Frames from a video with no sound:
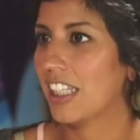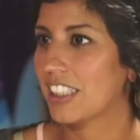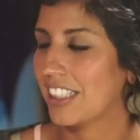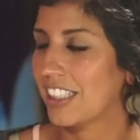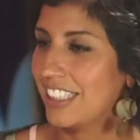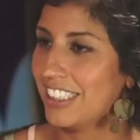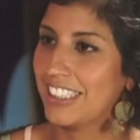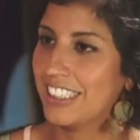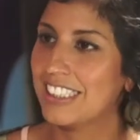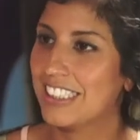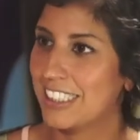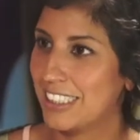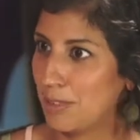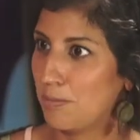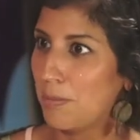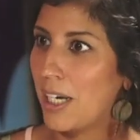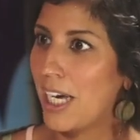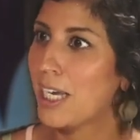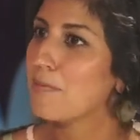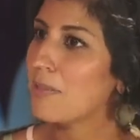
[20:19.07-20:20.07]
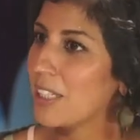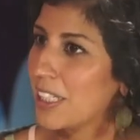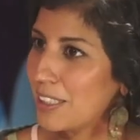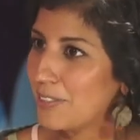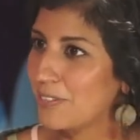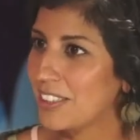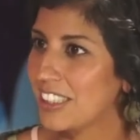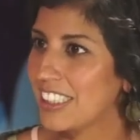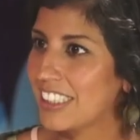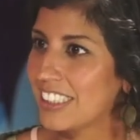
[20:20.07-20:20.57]
Like, this is my
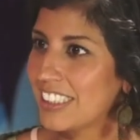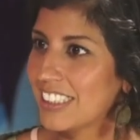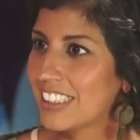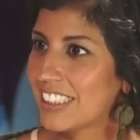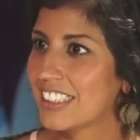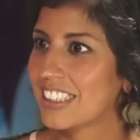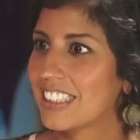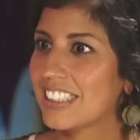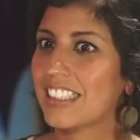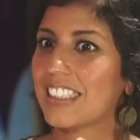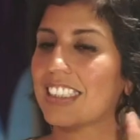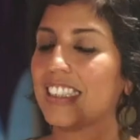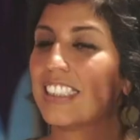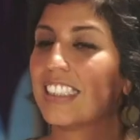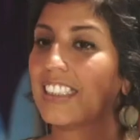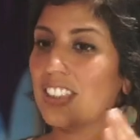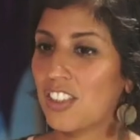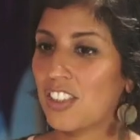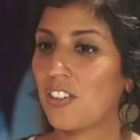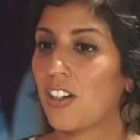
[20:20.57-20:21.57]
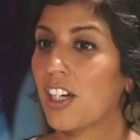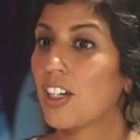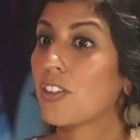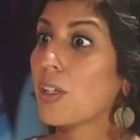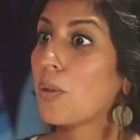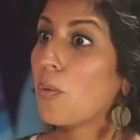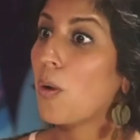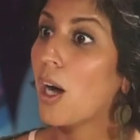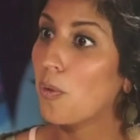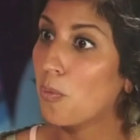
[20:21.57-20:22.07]
baby. This is, you know, I only
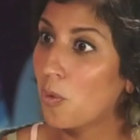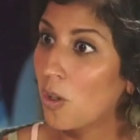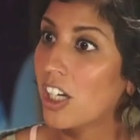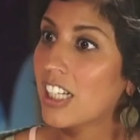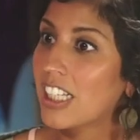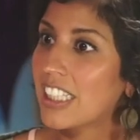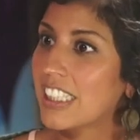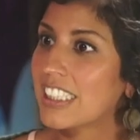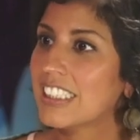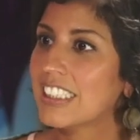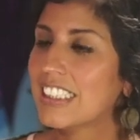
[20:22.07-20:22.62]
want one.